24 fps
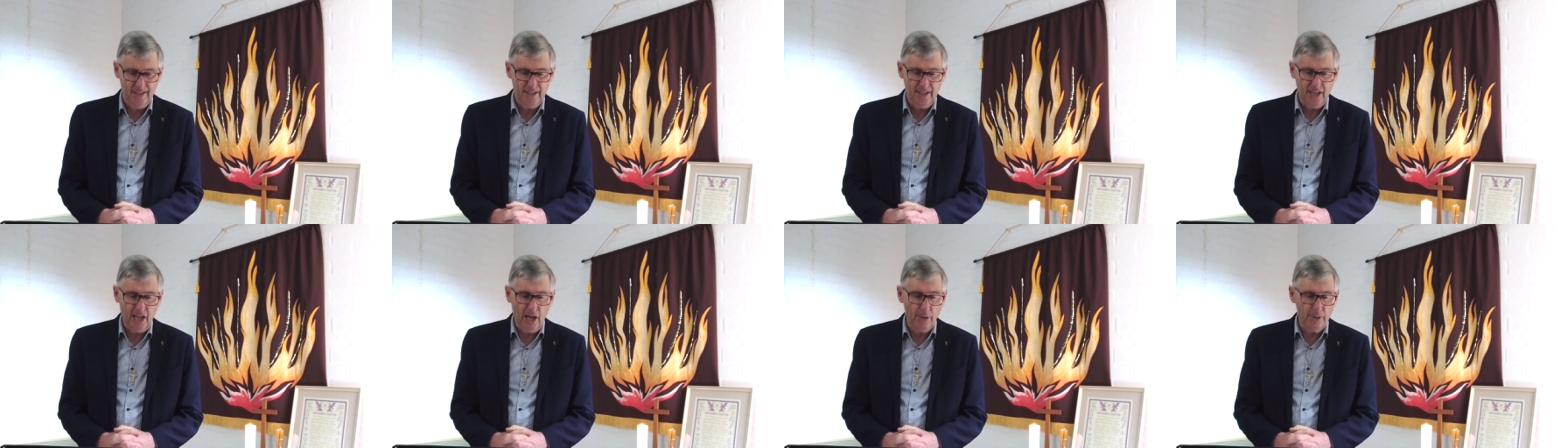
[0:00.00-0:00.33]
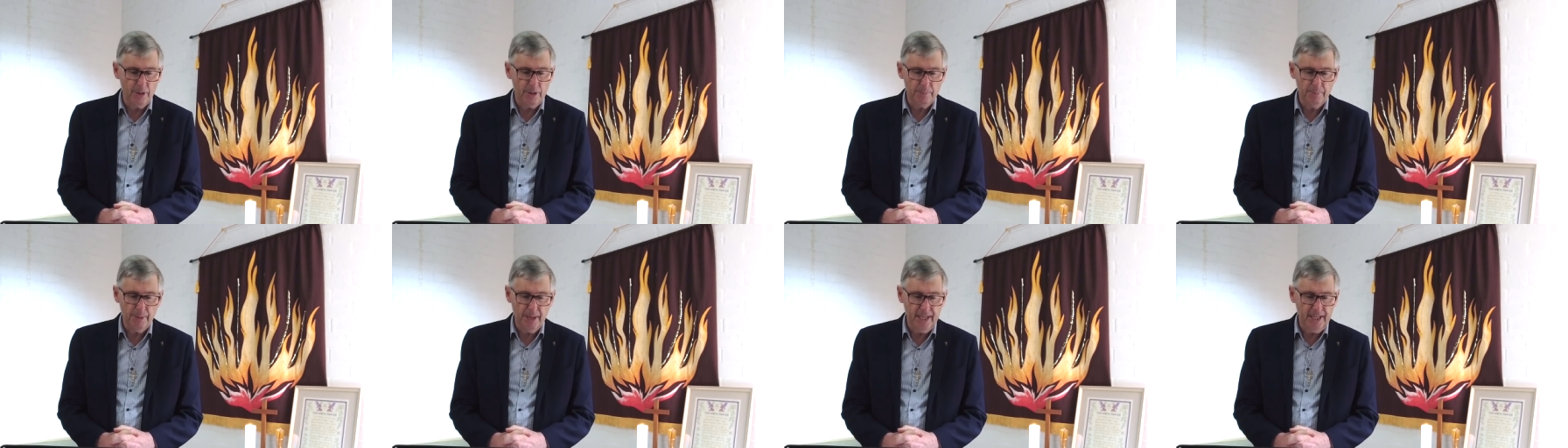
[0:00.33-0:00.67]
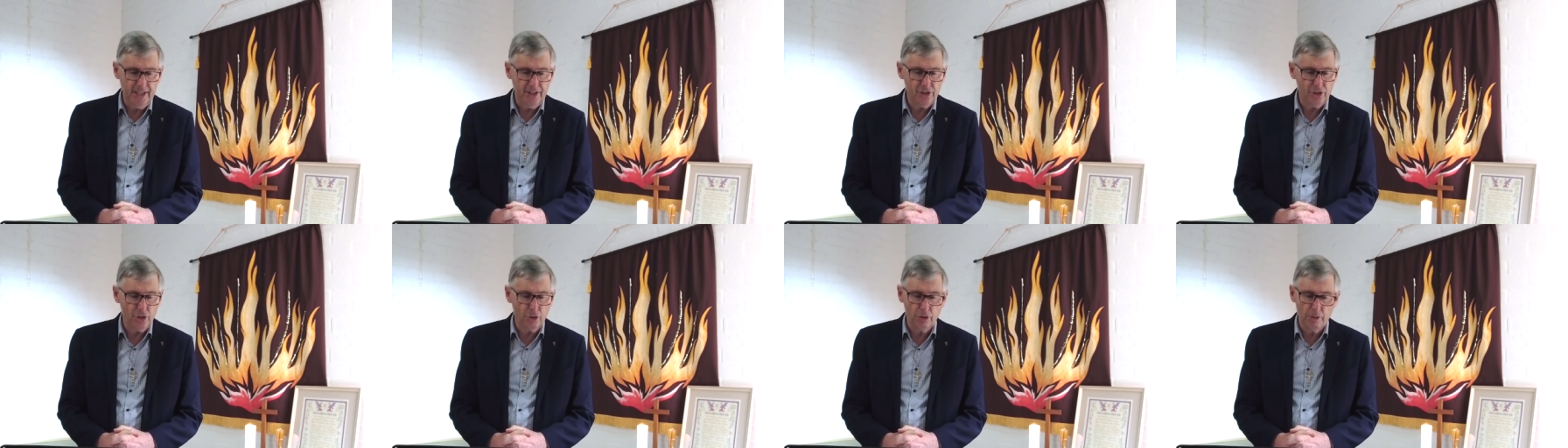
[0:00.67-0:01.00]
Go in
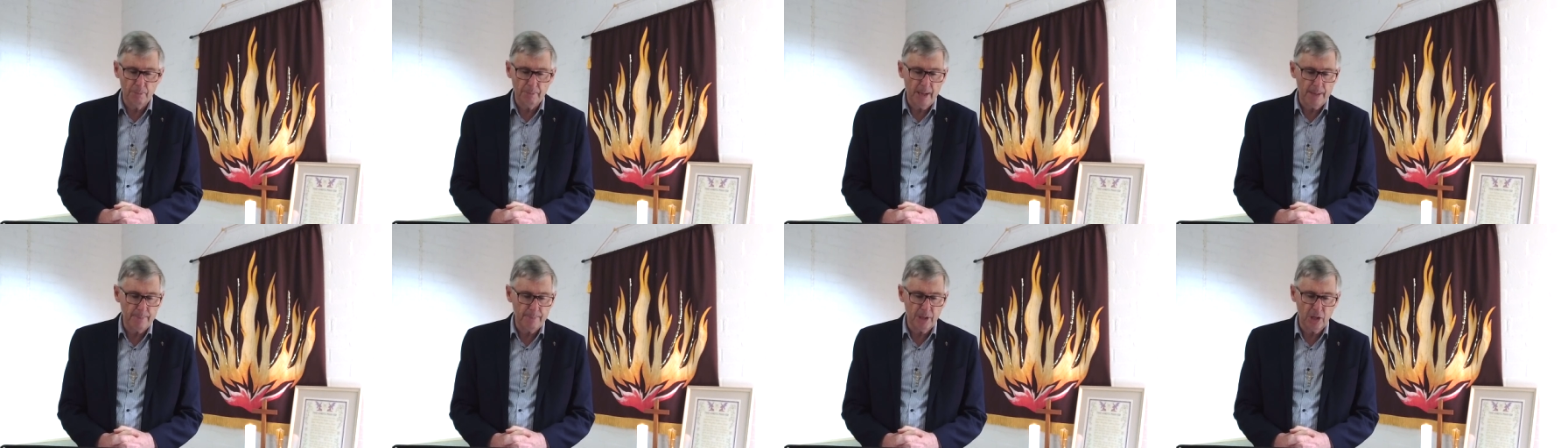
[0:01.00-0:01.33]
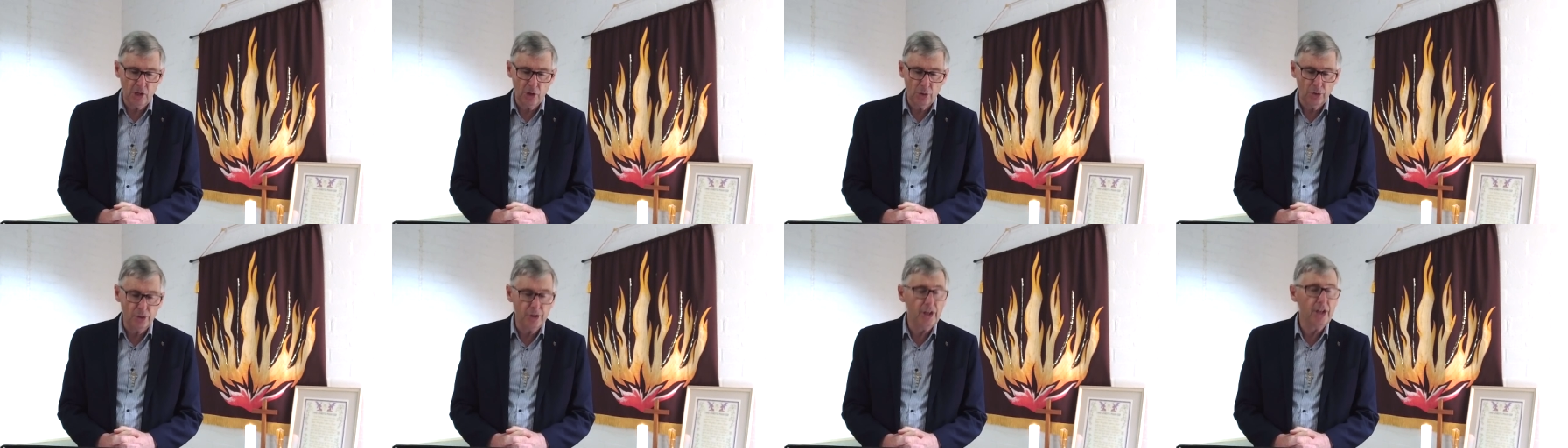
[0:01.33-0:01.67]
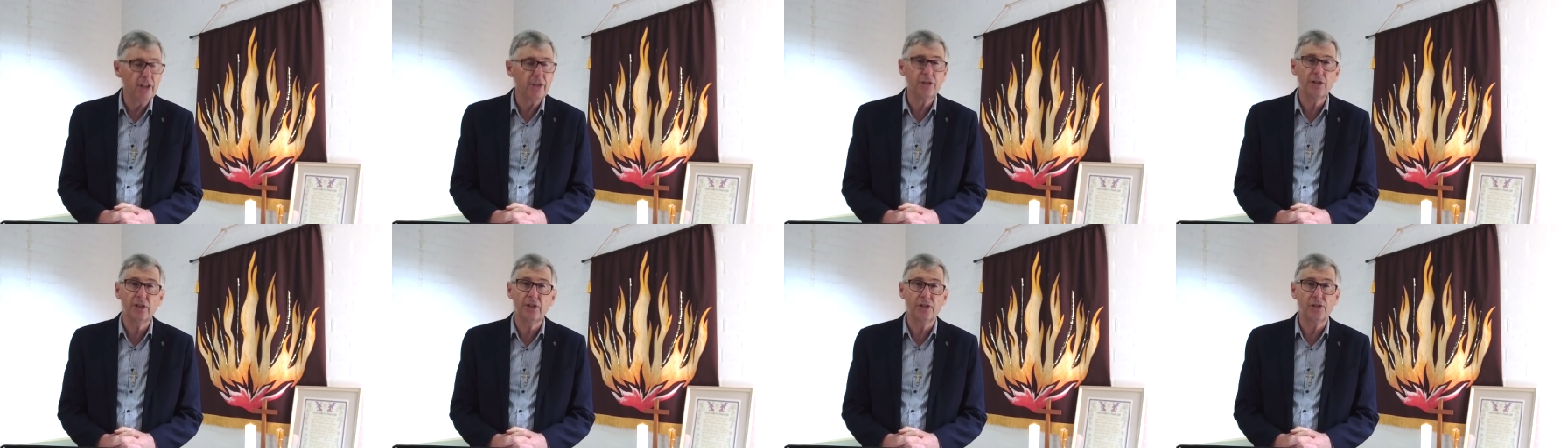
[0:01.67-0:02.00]
peace and remember
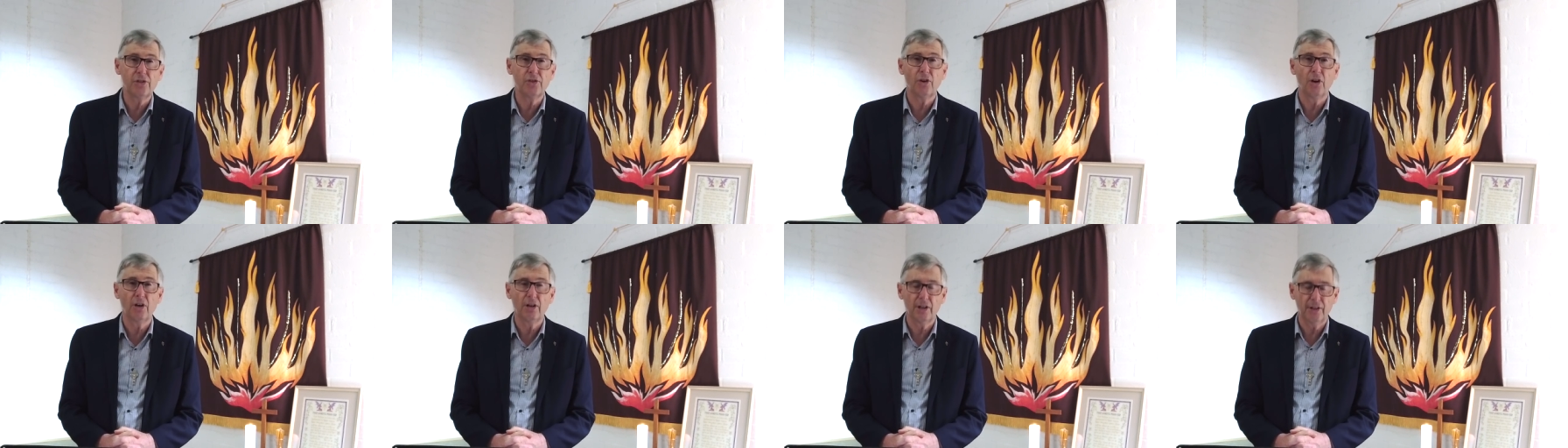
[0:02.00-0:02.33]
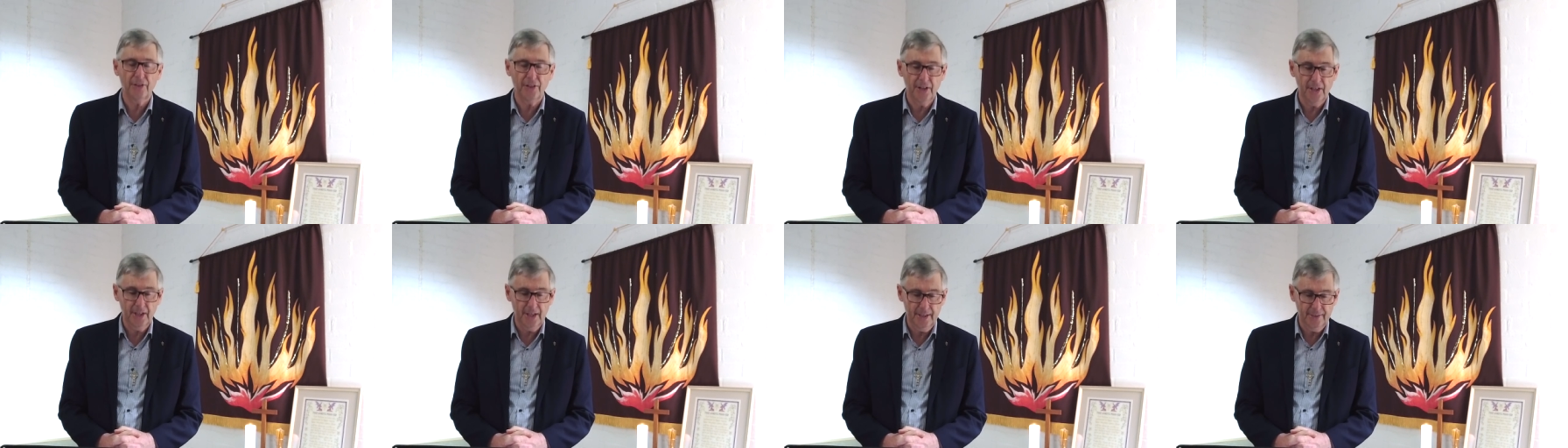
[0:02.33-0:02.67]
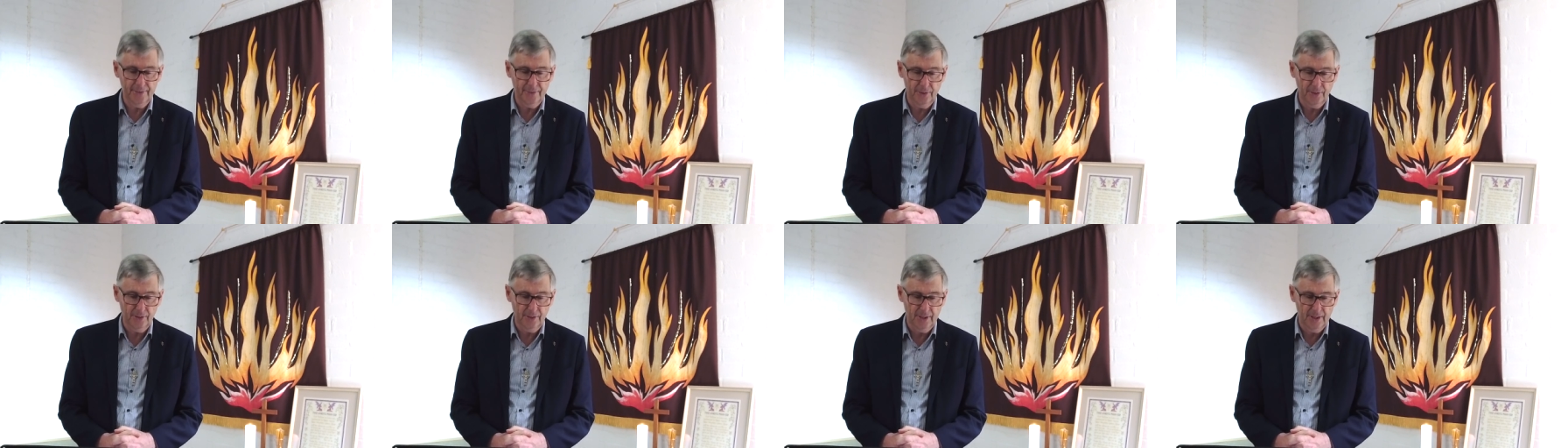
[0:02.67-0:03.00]
goodness is stronger than
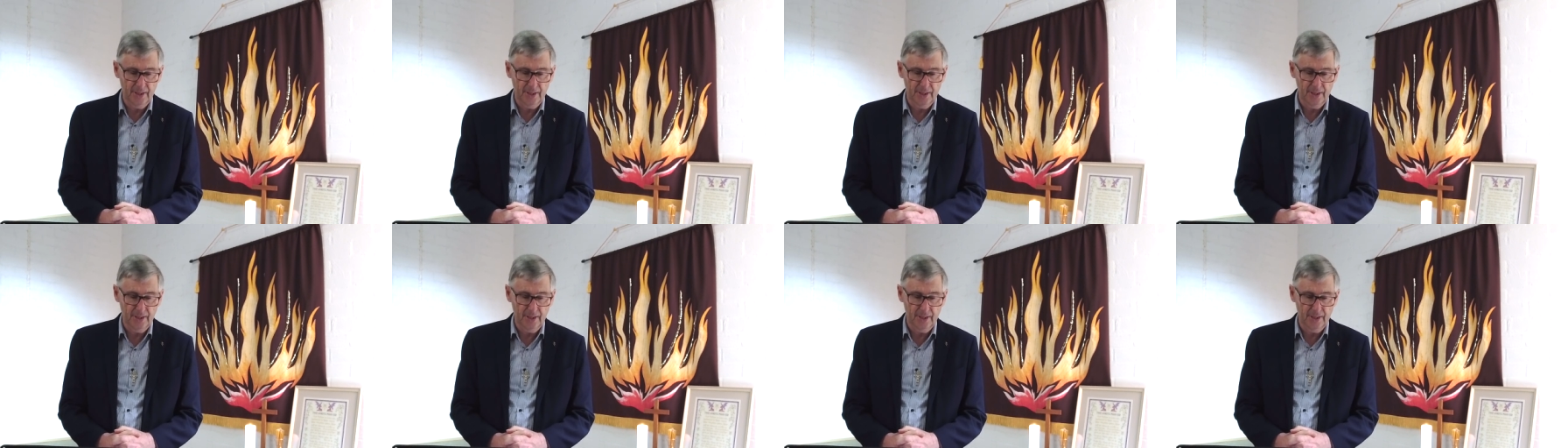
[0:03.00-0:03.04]
evil.